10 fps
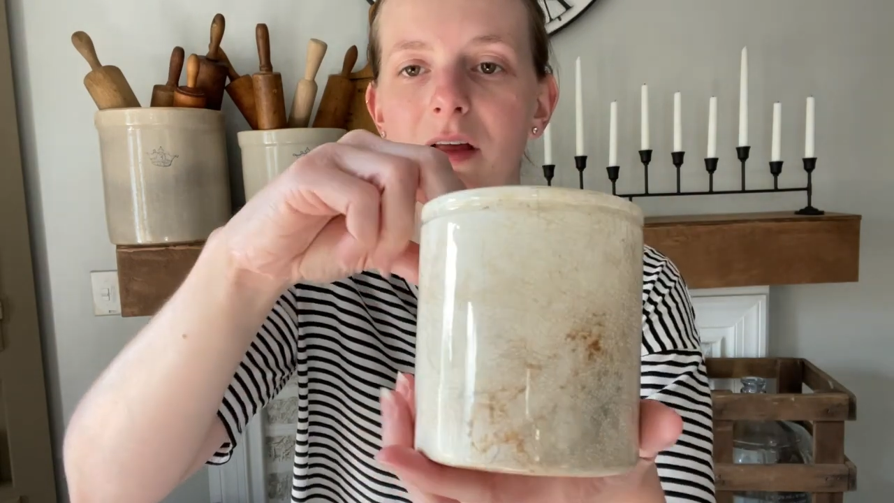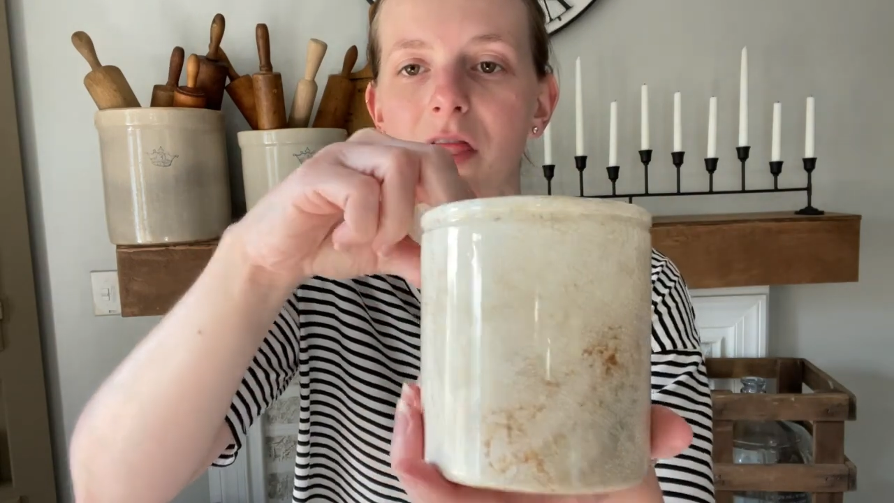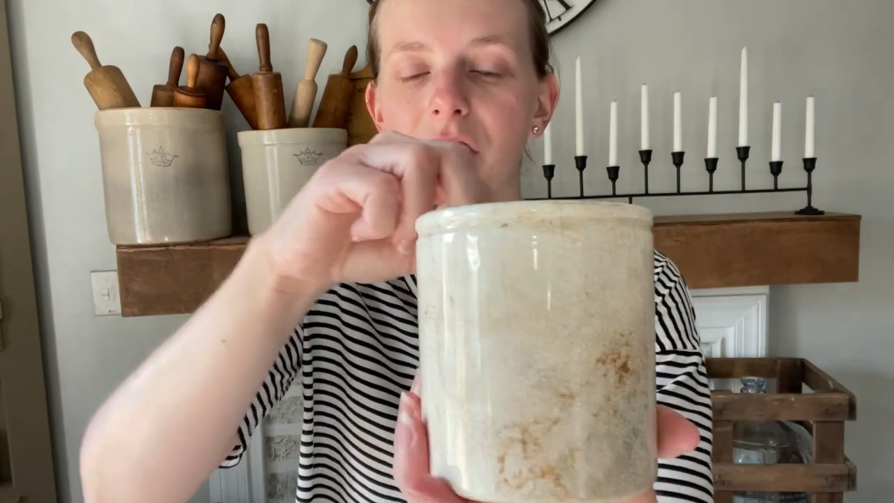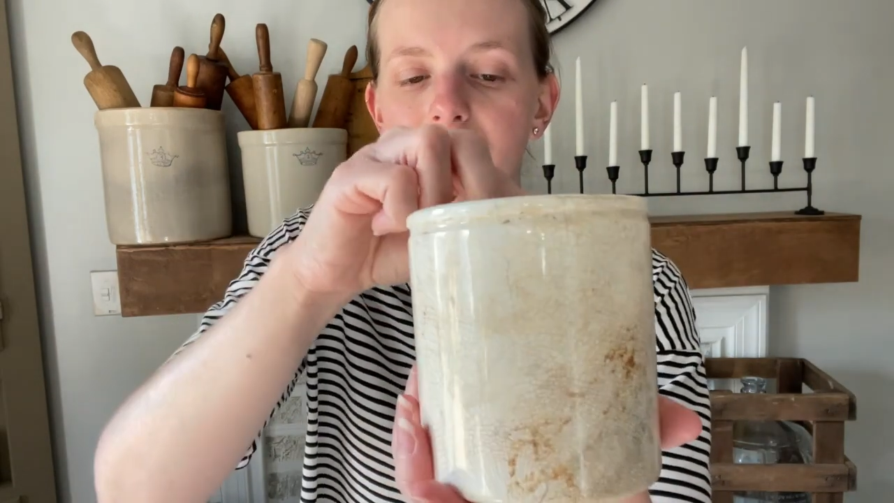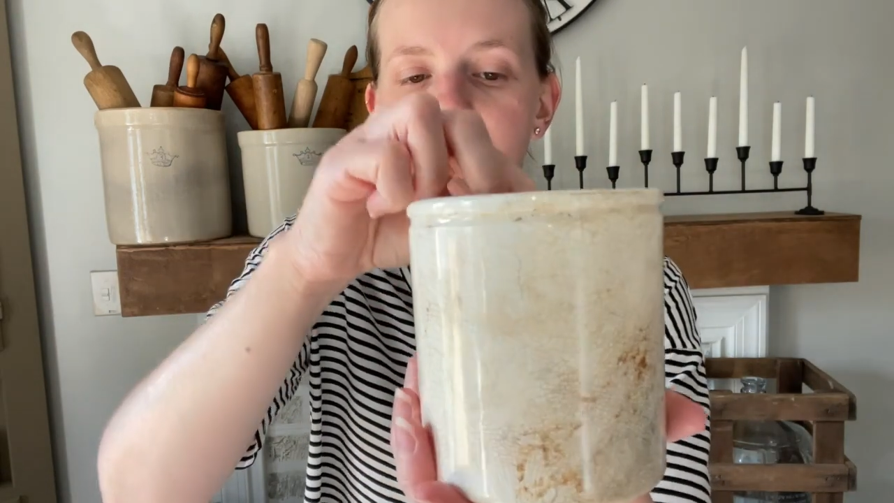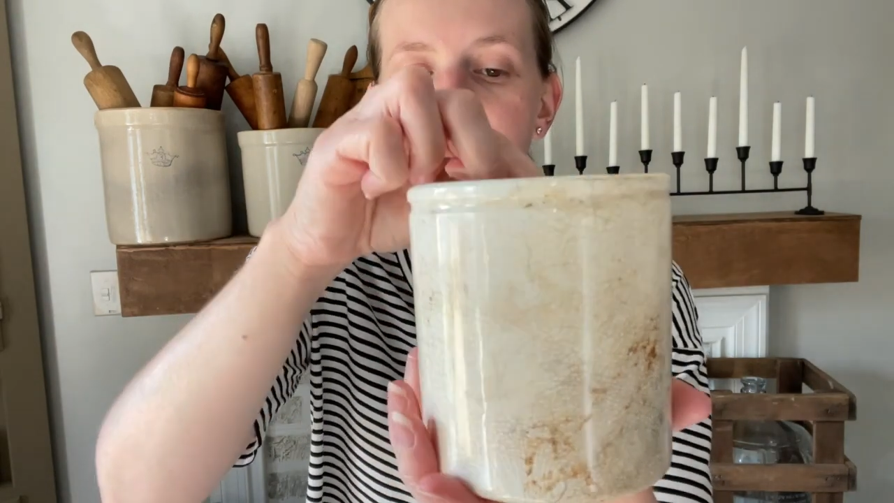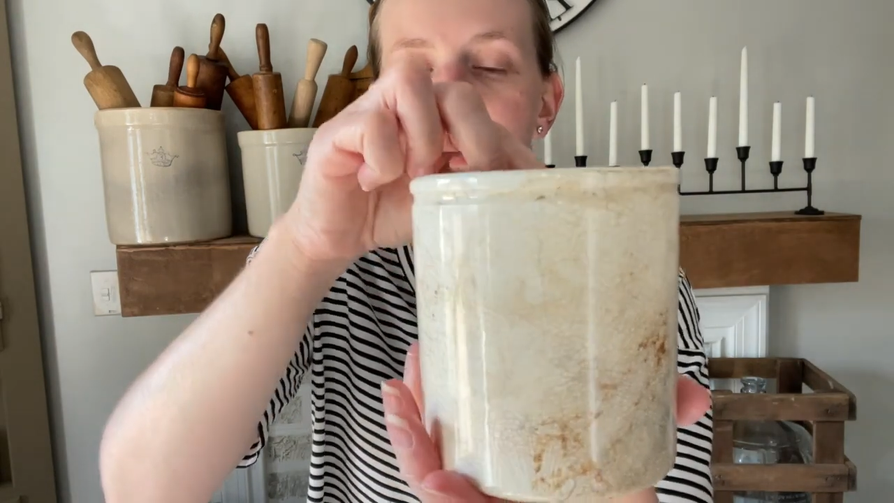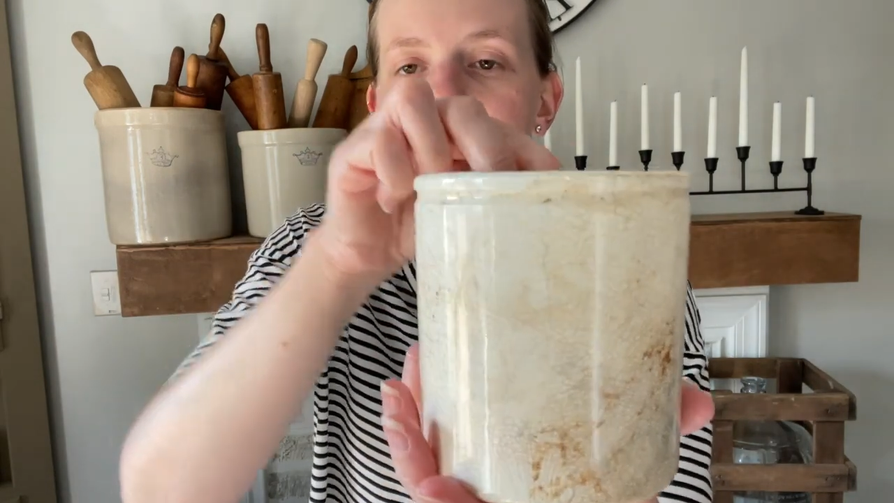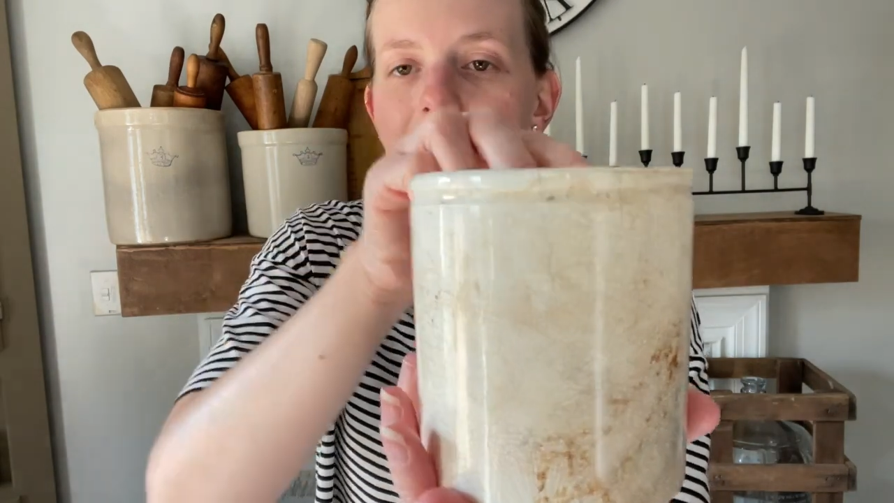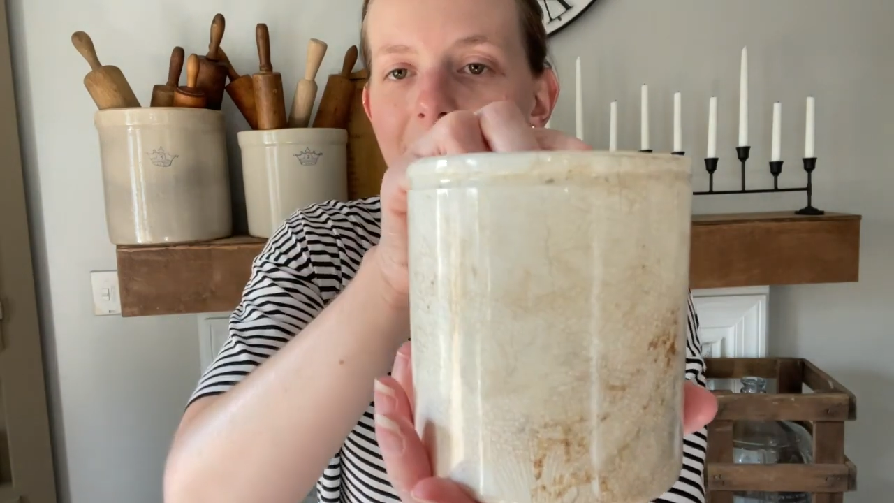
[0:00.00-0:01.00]
the
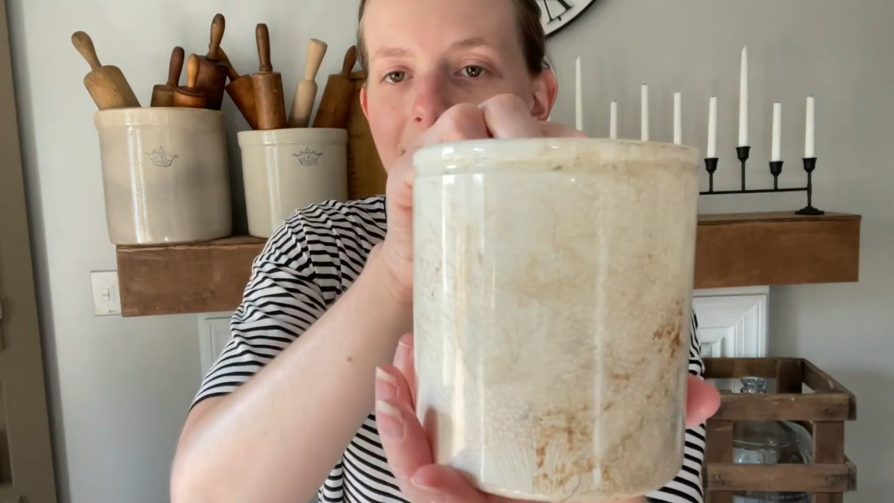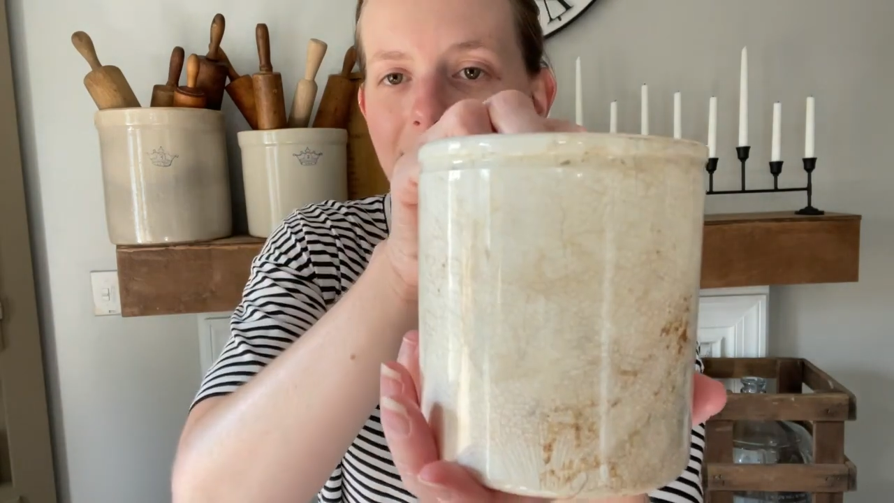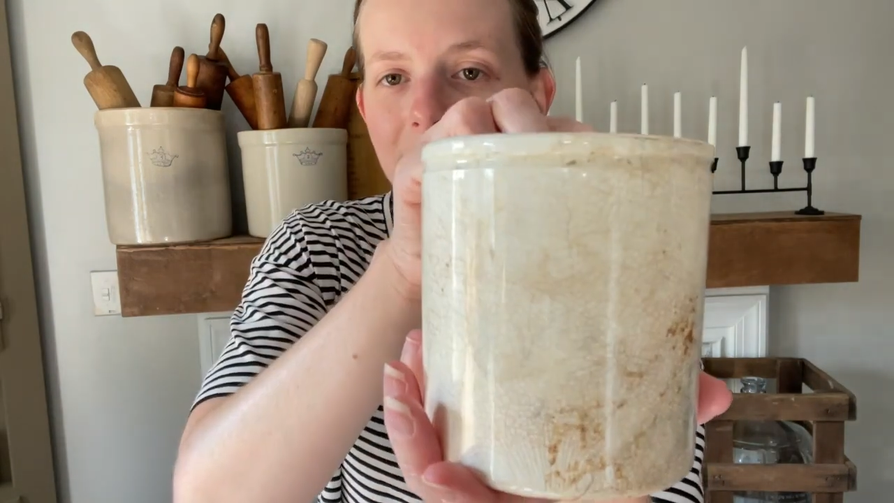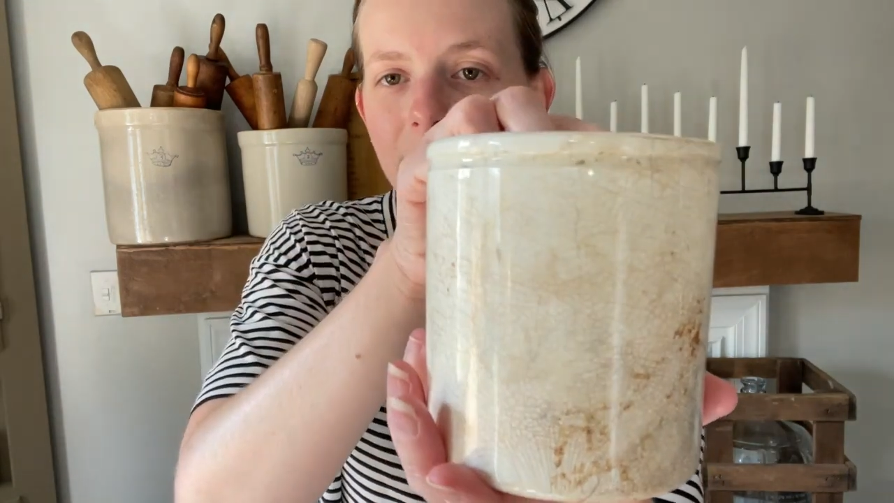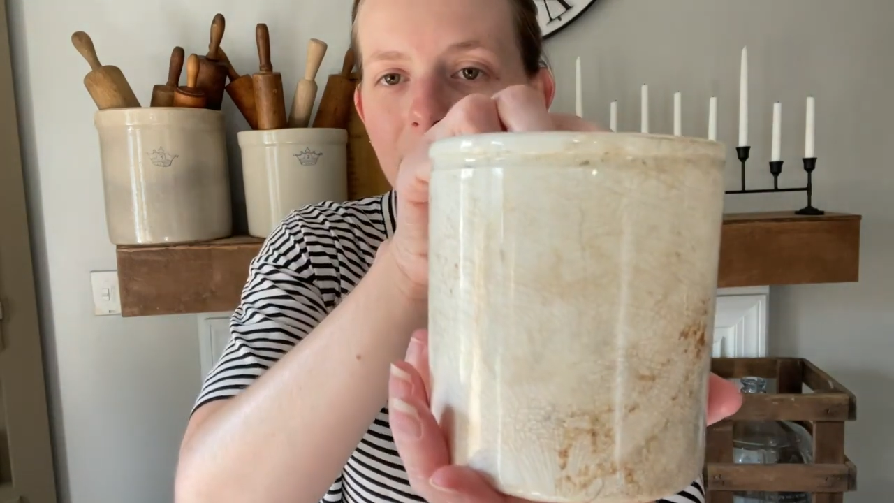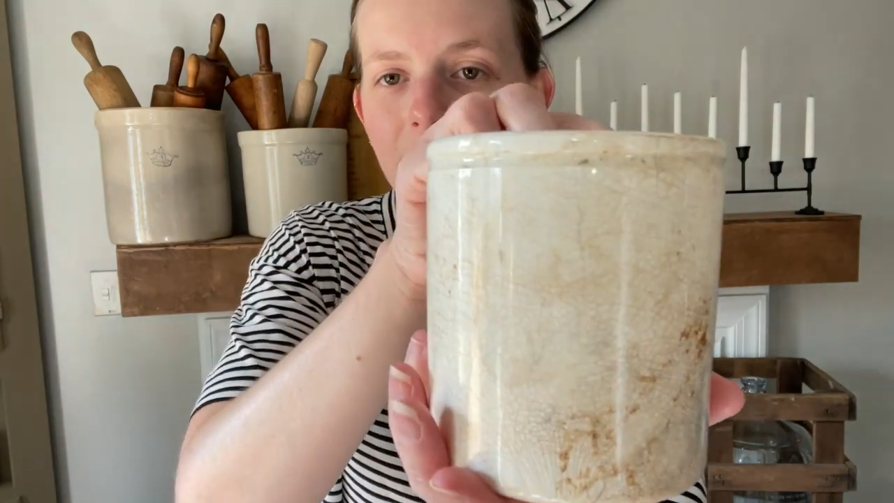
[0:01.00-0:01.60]
cake.